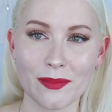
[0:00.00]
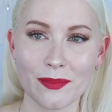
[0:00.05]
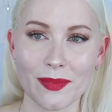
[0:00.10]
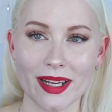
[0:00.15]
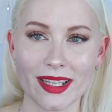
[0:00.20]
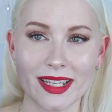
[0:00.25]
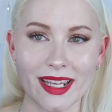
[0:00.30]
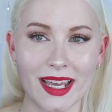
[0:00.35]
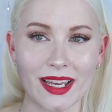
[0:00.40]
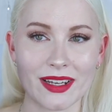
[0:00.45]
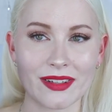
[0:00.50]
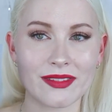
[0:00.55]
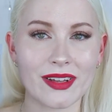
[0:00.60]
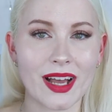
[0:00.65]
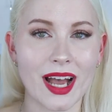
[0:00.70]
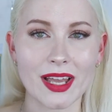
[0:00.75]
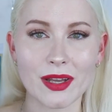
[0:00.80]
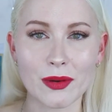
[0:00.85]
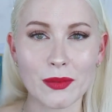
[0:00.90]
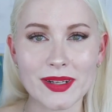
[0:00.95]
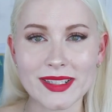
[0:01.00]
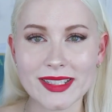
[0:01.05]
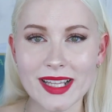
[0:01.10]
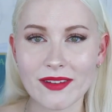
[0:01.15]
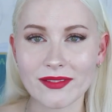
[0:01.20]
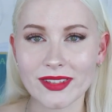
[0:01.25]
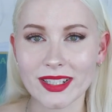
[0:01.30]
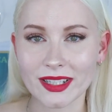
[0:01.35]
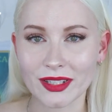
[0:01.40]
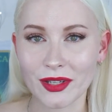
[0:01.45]
But yeah, I always
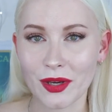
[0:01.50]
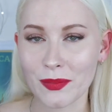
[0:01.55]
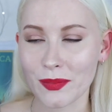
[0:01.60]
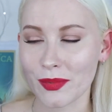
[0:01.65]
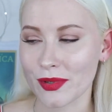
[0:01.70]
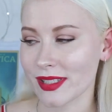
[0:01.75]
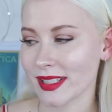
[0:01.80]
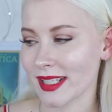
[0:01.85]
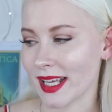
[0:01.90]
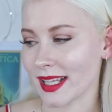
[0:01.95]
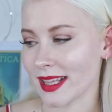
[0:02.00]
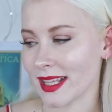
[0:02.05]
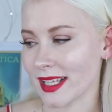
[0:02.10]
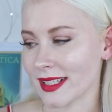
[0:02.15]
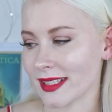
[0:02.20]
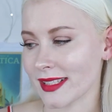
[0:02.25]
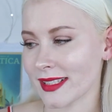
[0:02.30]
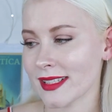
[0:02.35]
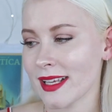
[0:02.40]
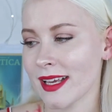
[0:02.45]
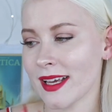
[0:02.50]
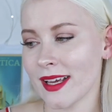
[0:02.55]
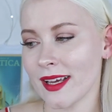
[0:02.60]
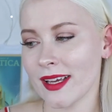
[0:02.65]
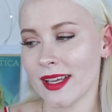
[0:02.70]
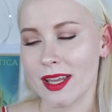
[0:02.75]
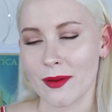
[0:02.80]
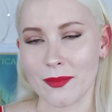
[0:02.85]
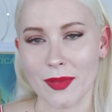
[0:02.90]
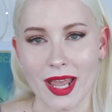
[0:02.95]
have little notebooks like this
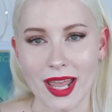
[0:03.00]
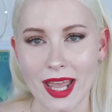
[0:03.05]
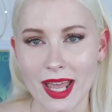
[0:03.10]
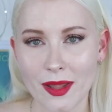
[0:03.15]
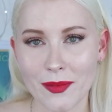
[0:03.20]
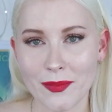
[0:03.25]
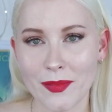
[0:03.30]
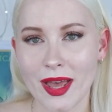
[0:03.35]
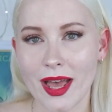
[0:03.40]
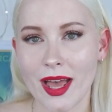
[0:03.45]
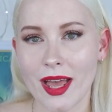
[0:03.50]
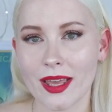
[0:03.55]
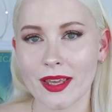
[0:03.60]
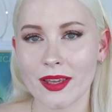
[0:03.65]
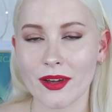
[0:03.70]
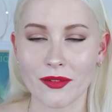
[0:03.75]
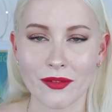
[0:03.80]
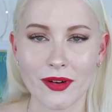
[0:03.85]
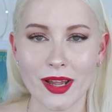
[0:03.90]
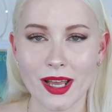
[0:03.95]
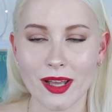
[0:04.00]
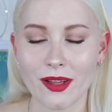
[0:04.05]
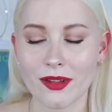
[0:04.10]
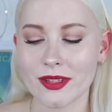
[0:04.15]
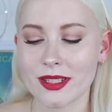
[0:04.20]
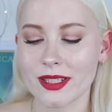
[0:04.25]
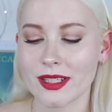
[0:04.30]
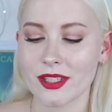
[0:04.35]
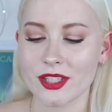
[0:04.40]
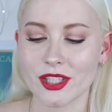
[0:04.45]
in my handbag
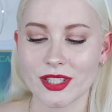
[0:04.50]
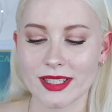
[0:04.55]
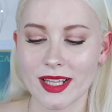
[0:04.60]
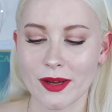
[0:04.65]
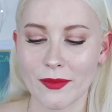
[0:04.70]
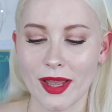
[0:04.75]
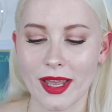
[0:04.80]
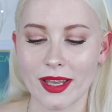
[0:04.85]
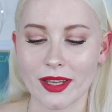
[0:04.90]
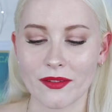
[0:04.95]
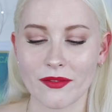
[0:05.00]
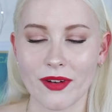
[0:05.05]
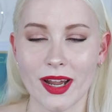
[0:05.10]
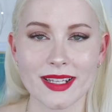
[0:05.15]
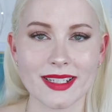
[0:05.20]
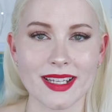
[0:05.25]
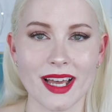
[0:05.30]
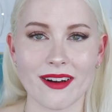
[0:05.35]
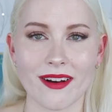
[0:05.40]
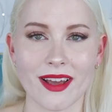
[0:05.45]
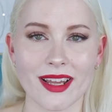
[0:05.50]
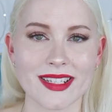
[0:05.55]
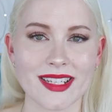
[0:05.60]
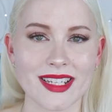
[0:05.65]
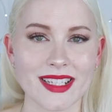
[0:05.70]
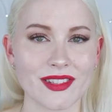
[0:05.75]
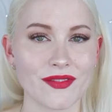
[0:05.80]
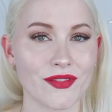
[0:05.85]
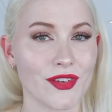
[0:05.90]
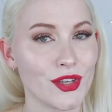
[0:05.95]
around, just that way I can write down
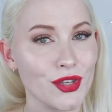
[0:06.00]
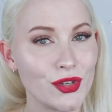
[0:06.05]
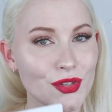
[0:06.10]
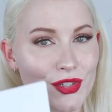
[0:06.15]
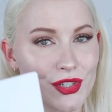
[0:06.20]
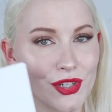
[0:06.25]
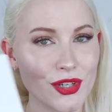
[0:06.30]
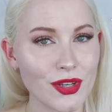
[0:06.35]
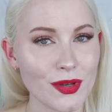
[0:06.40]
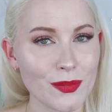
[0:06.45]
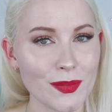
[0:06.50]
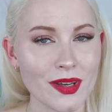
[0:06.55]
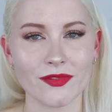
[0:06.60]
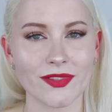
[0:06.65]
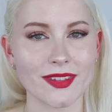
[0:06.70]
ideas for YouTube.